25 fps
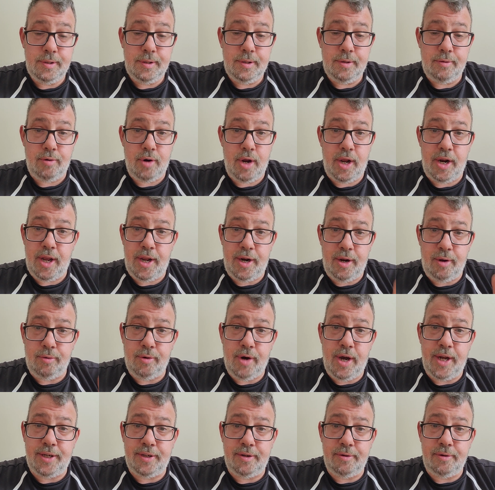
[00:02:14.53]
Right? I don't
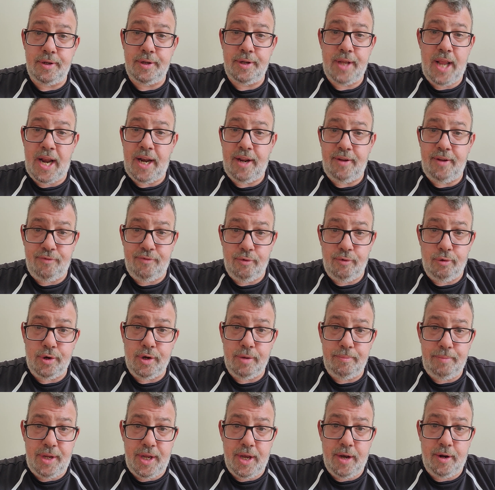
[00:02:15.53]
like to. Any fool can
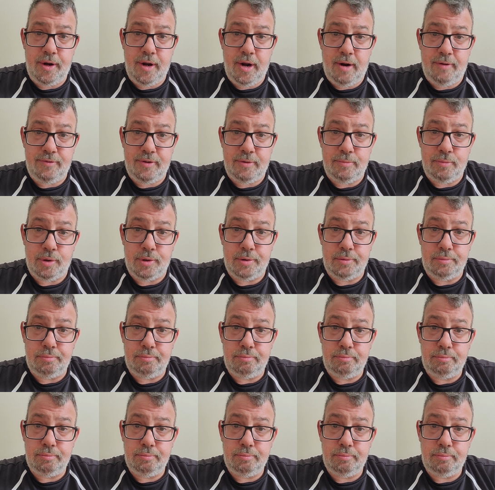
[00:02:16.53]
be uncomfortable,
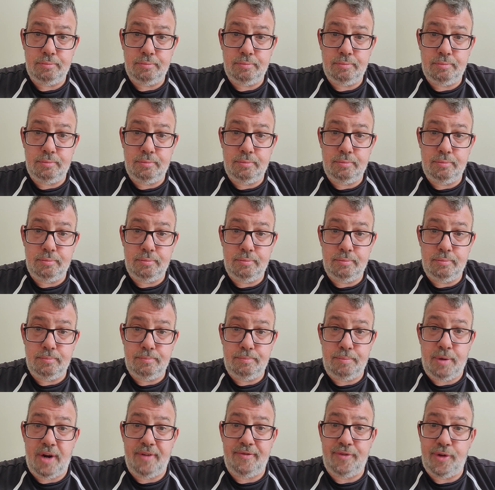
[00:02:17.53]

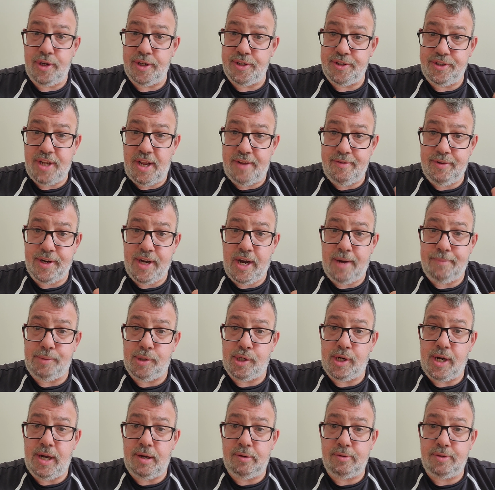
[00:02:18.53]
but if you can save a couple
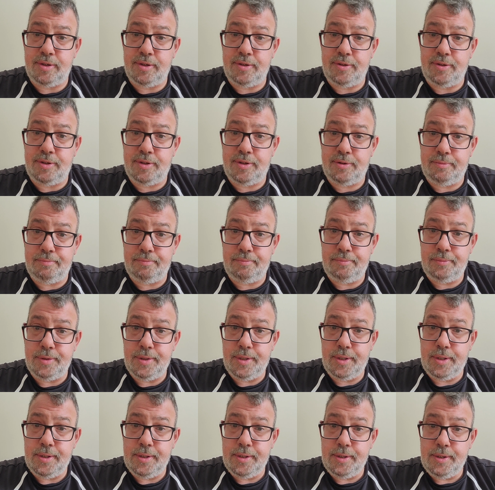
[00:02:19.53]
ounces
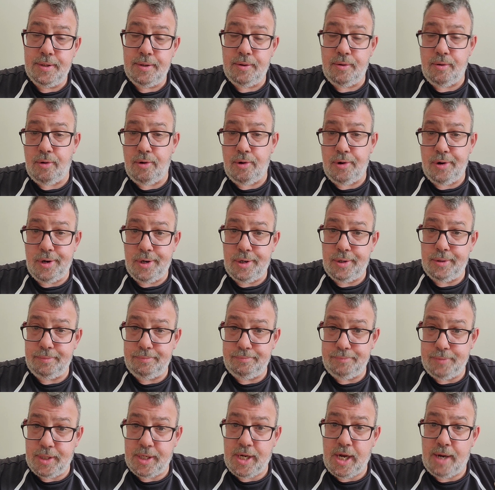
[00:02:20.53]
or
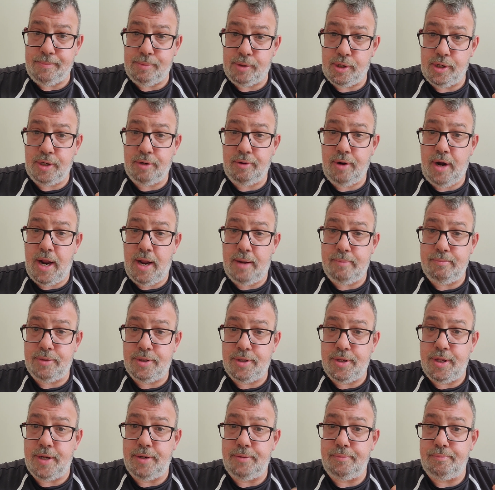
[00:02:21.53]
a couple of grams,
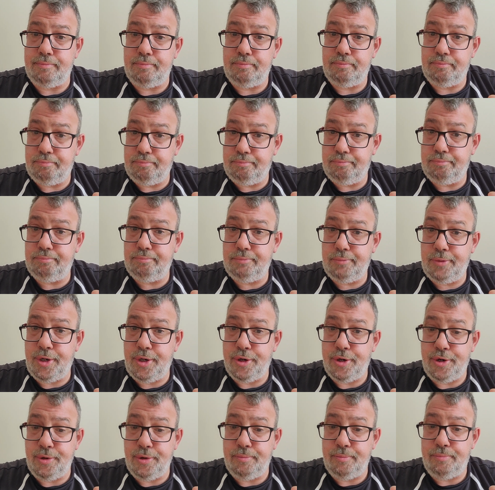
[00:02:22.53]
then you're
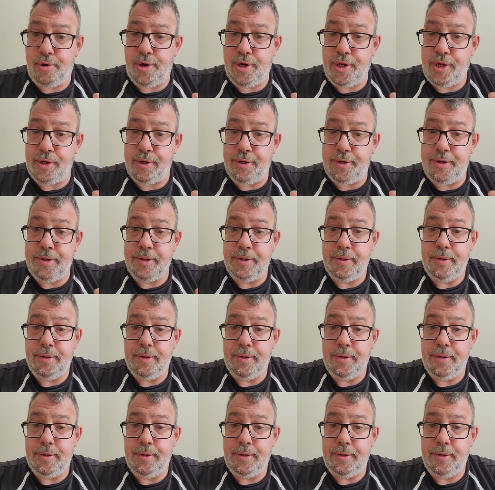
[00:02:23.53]
doing pretty good.